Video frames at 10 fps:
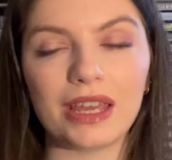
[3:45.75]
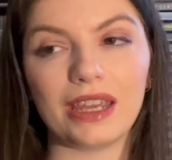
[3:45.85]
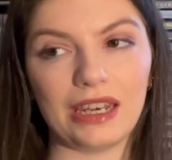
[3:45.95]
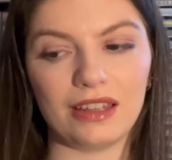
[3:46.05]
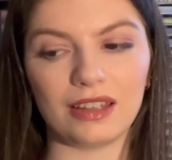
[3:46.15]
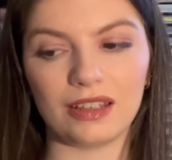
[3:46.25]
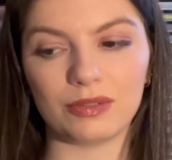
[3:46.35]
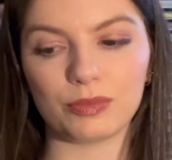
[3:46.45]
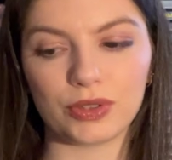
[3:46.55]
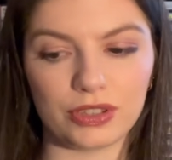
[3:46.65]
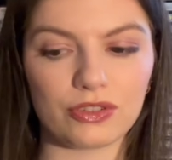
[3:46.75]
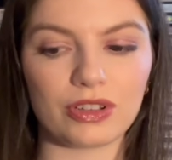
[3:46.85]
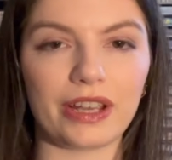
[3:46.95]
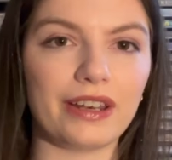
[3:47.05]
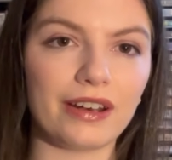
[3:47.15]
anything Prince
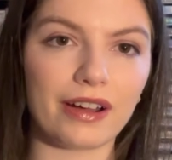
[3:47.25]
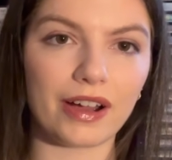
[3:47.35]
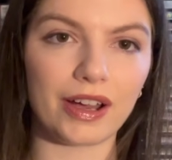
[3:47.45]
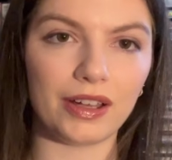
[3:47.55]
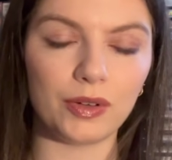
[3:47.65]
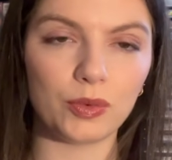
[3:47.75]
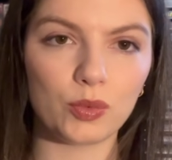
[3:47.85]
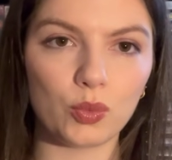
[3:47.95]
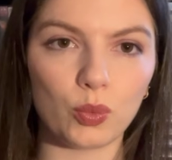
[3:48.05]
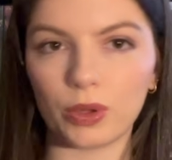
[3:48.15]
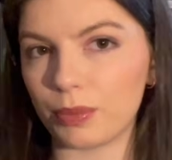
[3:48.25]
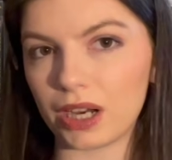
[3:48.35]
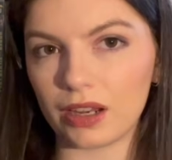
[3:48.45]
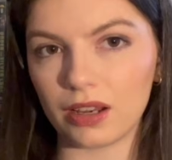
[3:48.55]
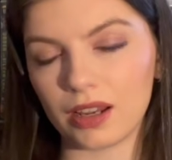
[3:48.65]
related I will
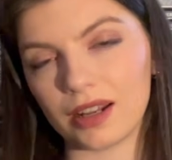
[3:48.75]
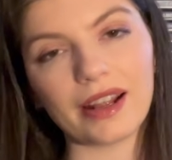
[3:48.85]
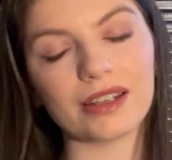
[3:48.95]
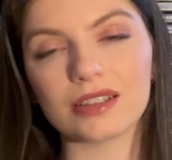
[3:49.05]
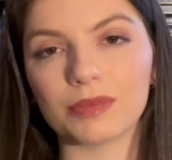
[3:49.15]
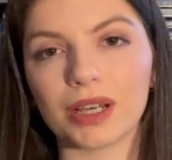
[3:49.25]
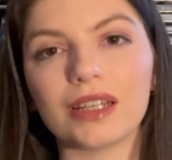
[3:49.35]
buy and add to my